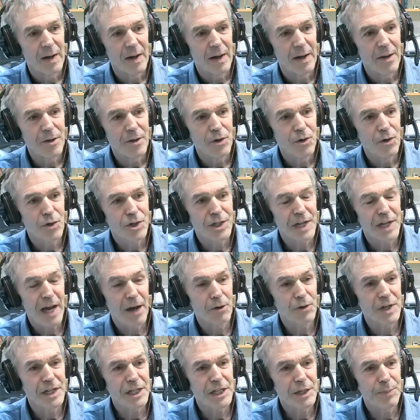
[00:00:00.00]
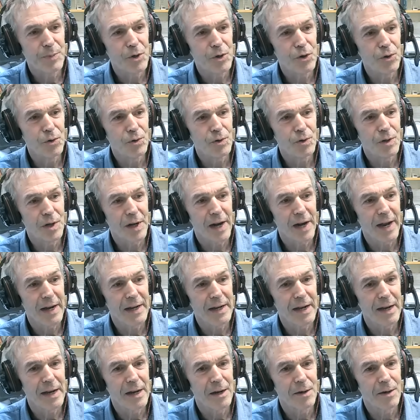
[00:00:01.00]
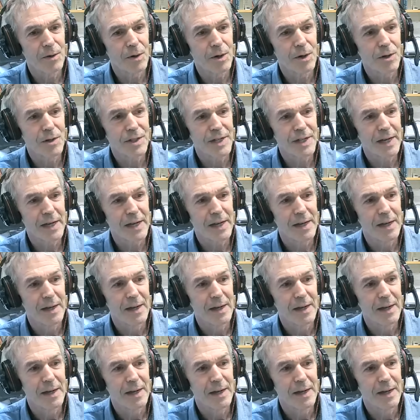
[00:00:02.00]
Uh, your sound is mute right now, was, Jose.